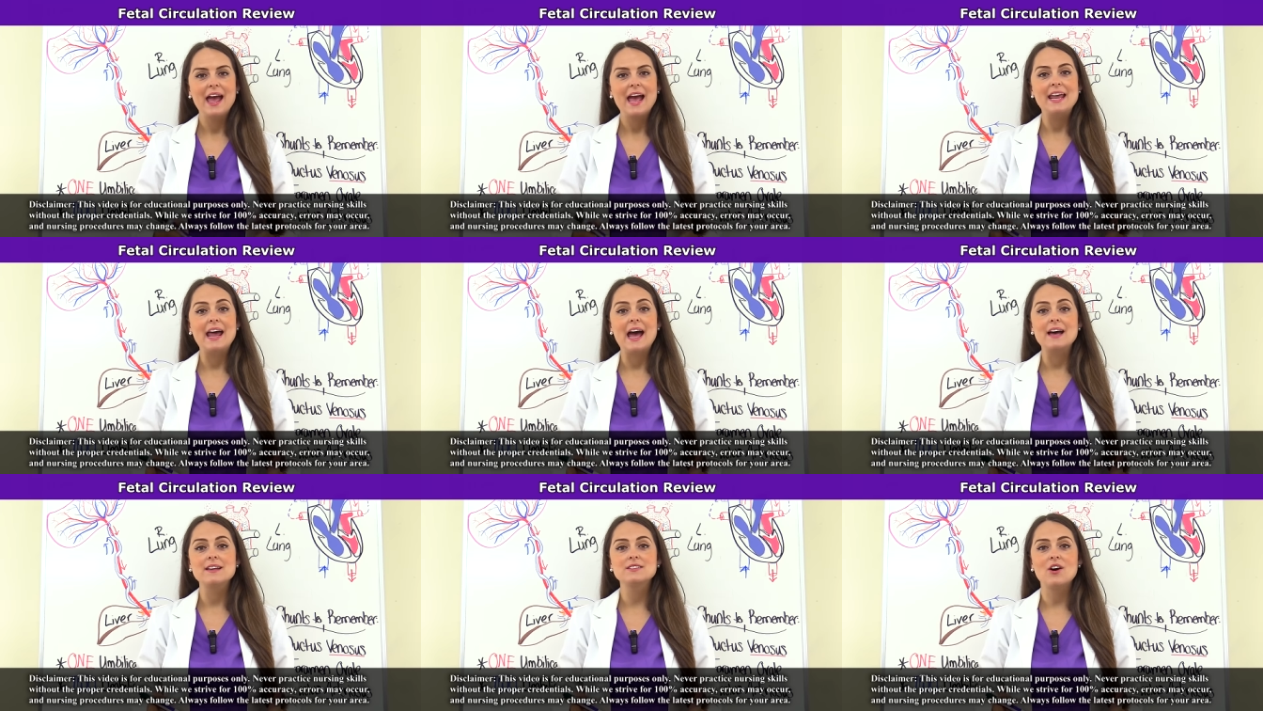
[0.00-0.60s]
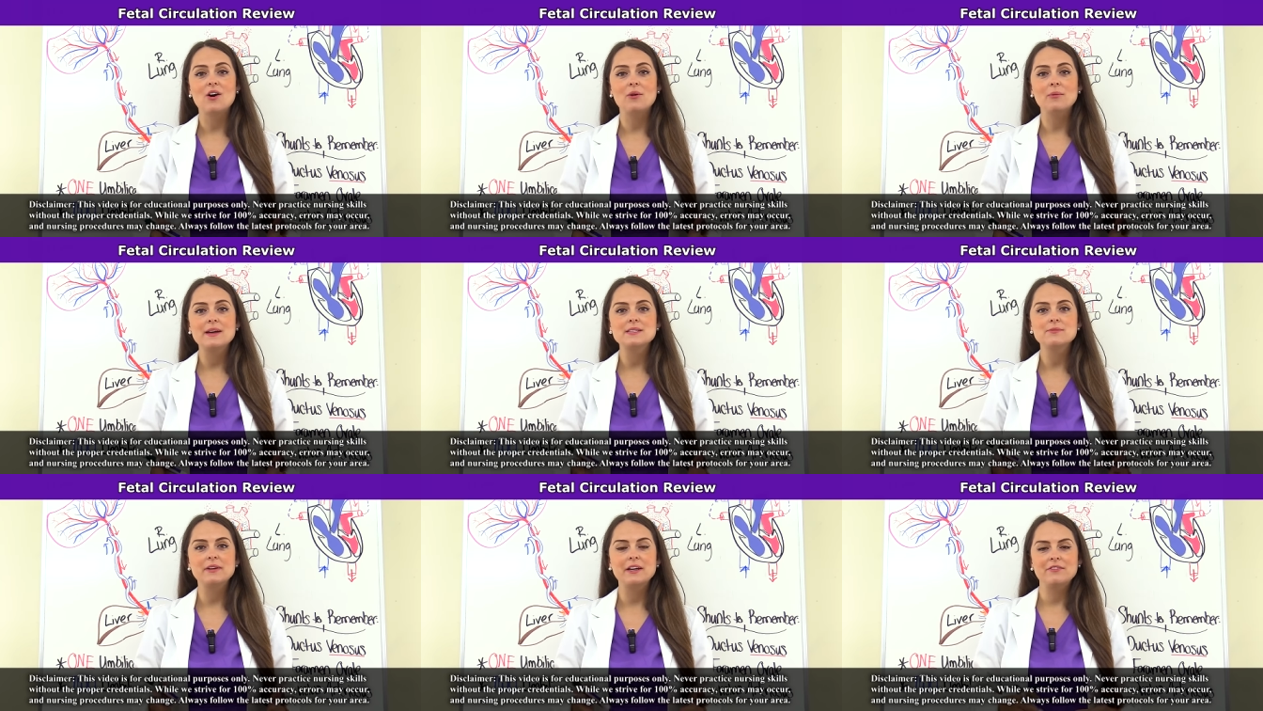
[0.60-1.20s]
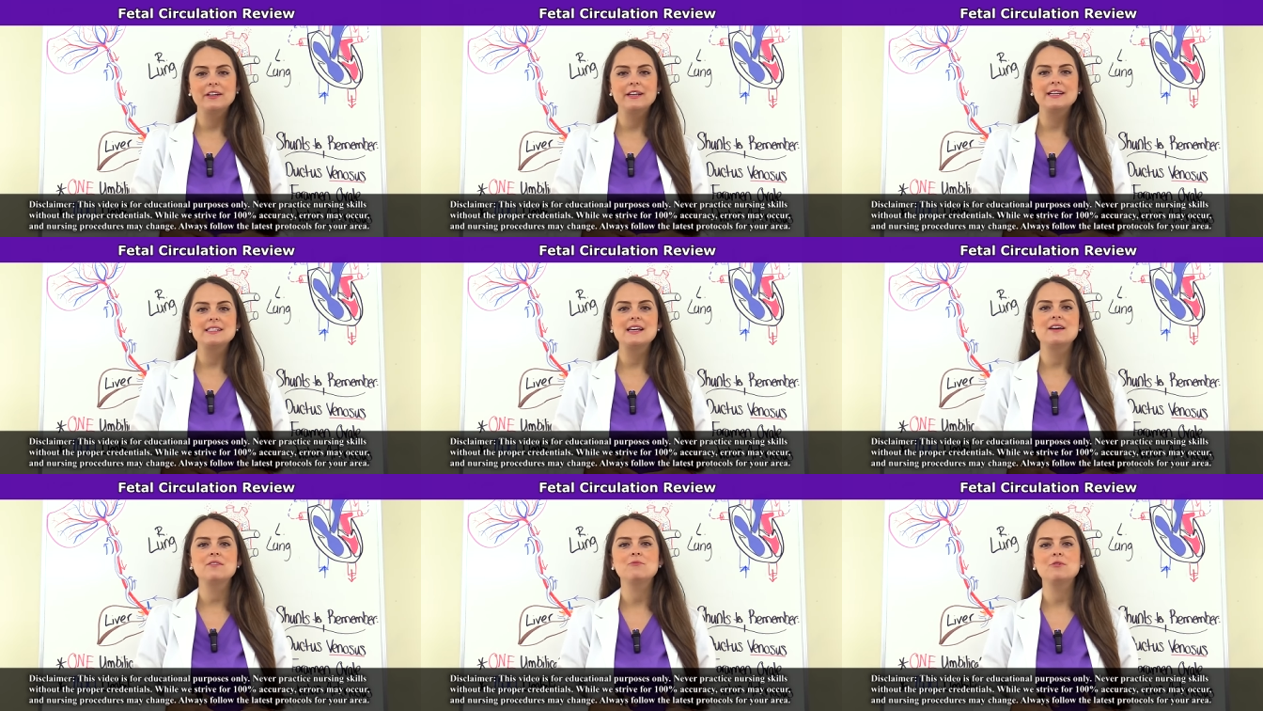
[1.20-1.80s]
And as always, whenever you get
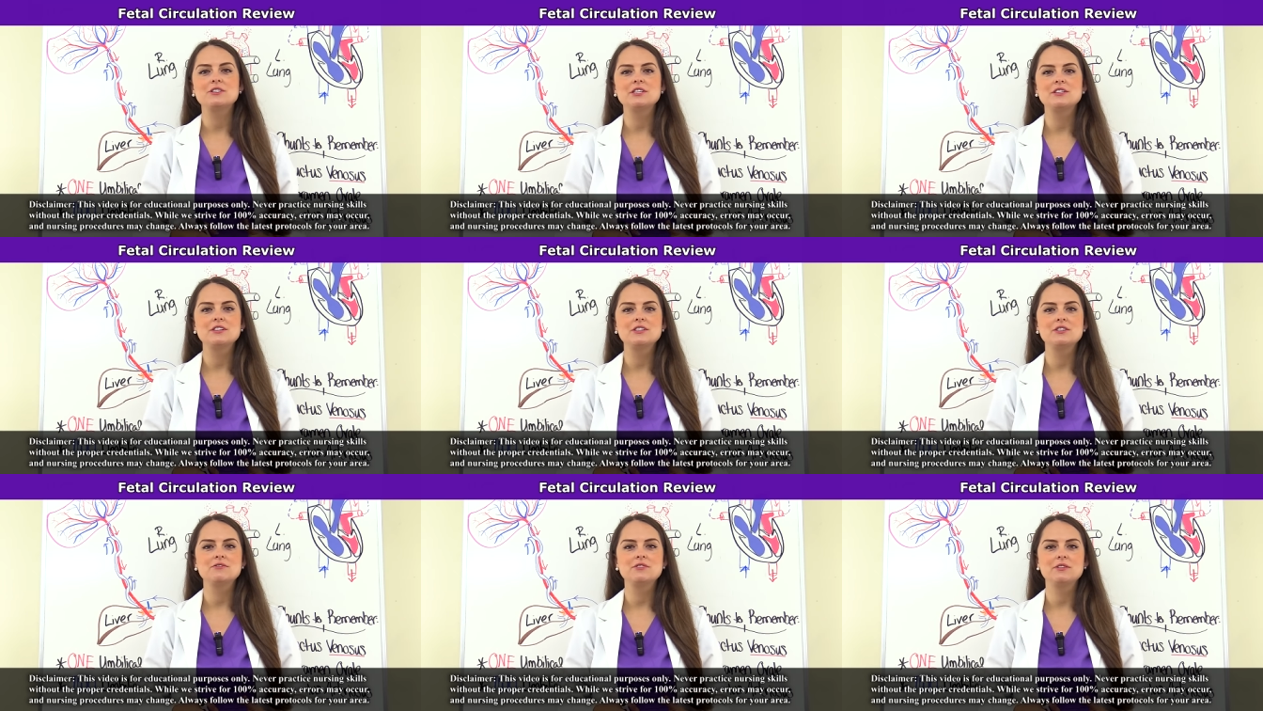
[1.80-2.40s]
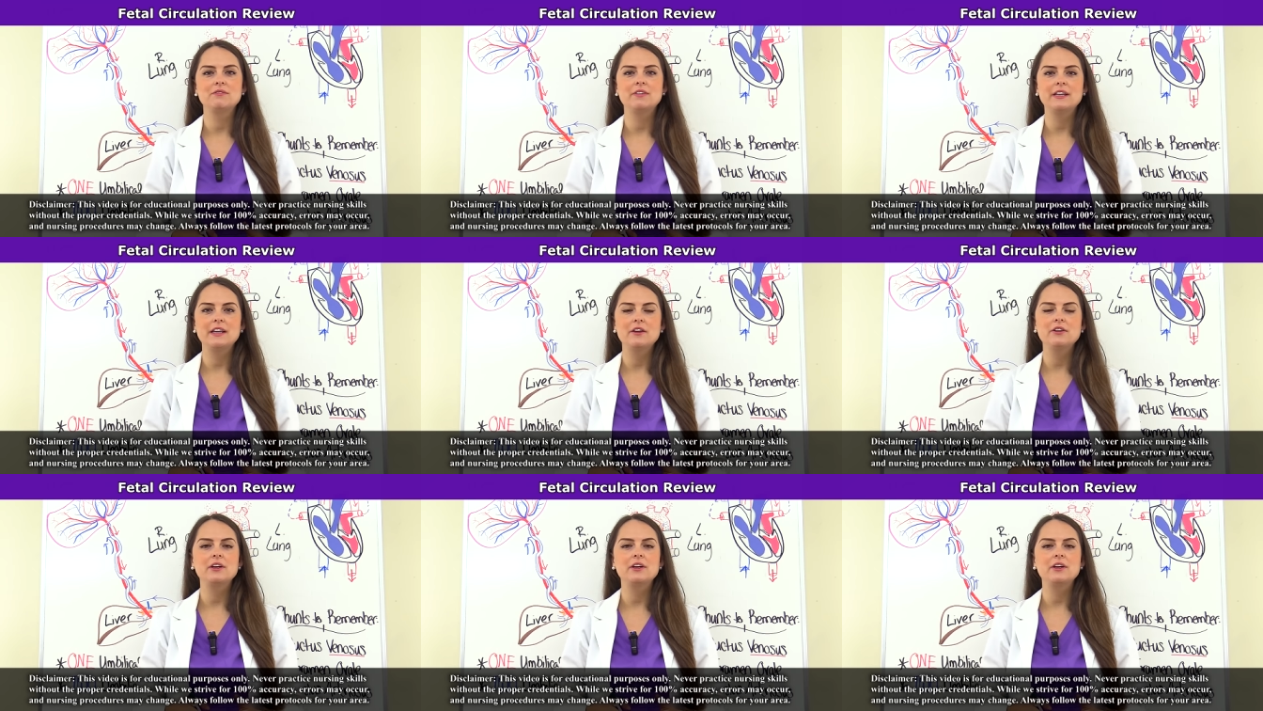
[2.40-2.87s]
done watching this YouTube video,